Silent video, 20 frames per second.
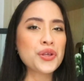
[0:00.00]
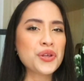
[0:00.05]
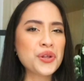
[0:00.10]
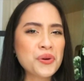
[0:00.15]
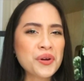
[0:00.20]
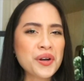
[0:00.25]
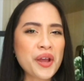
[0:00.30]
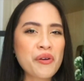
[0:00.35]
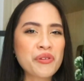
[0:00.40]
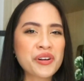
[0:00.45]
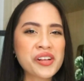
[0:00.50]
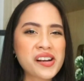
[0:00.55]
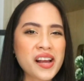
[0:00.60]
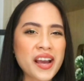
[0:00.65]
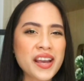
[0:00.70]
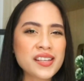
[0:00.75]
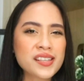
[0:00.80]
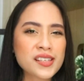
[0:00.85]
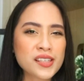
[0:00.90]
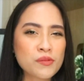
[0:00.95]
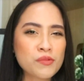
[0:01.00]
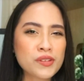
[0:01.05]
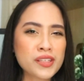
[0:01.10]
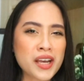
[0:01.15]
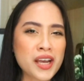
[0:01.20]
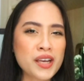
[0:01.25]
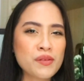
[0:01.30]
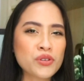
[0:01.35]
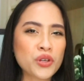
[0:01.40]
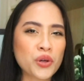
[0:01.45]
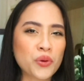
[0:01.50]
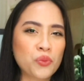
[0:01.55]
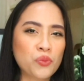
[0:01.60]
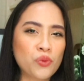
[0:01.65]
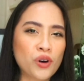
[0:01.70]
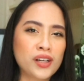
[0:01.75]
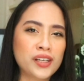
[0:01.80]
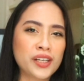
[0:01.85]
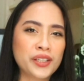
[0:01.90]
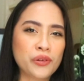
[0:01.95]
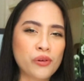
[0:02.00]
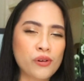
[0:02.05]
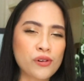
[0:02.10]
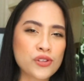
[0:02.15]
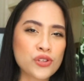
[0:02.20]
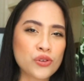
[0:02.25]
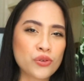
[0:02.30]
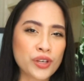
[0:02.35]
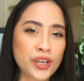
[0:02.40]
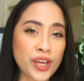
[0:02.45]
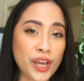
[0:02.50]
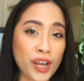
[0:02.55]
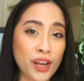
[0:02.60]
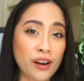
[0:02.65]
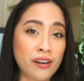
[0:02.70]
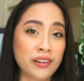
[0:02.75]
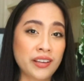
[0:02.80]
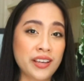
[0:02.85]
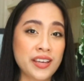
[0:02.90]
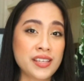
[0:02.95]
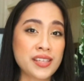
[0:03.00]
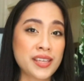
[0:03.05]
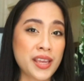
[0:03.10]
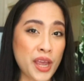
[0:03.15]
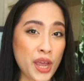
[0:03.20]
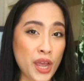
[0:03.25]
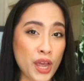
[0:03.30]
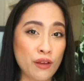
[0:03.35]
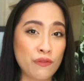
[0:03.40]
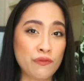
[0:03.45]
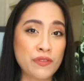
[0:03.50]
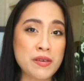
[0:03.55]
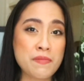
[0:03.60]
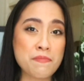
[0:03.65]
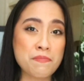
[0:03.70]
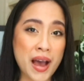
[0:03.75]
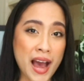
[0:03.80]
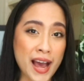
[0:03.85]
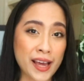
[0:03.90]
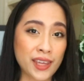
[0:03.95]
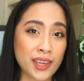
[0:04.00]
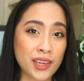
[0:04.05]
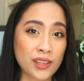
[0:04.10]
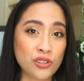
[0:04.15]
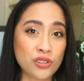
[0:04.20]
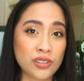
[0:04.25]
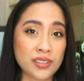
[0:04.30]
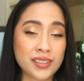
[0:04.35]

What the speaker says: You know what I realized? Sometimes our wallet also carries heavy baggage.